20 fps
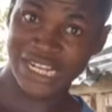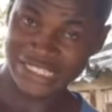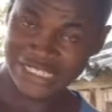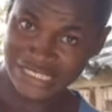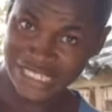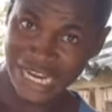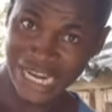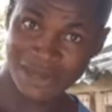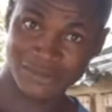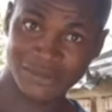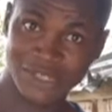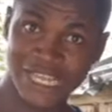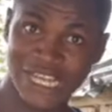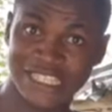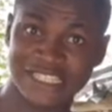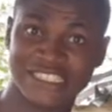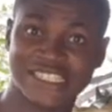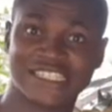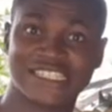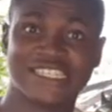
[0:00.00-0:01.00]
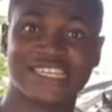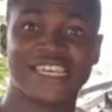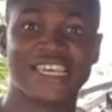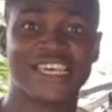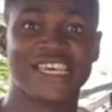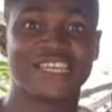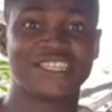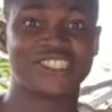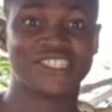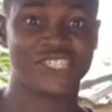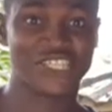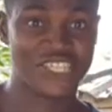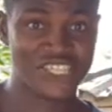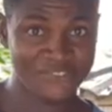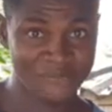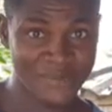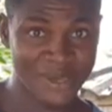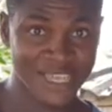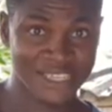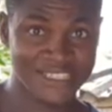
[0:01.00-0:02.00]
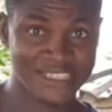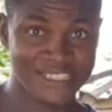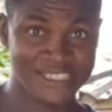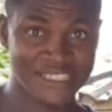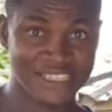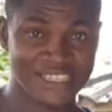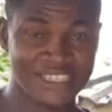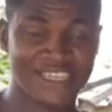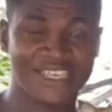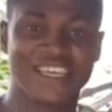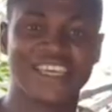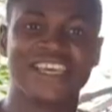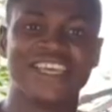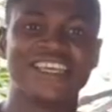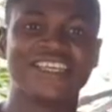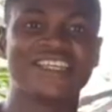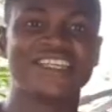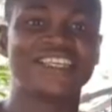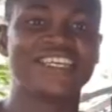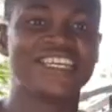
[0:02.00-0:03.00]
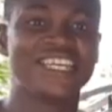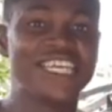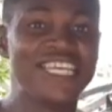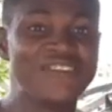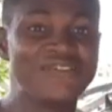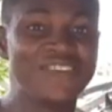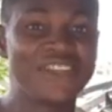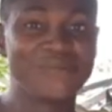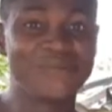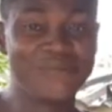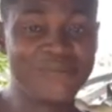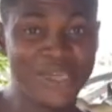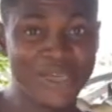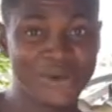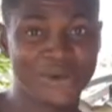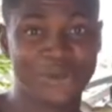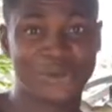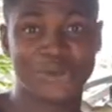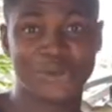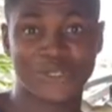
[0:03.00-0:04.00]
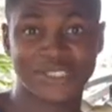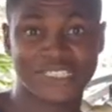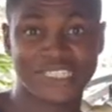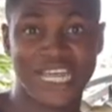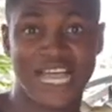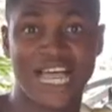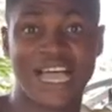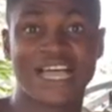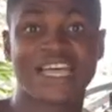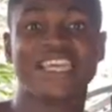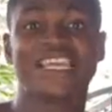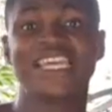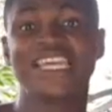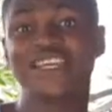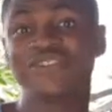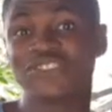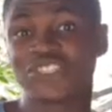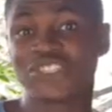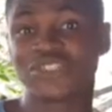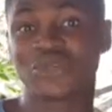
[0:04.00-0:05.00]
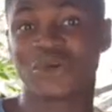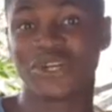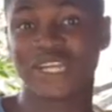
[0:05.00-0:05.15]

time that she give birth, if the male cross her, if she's on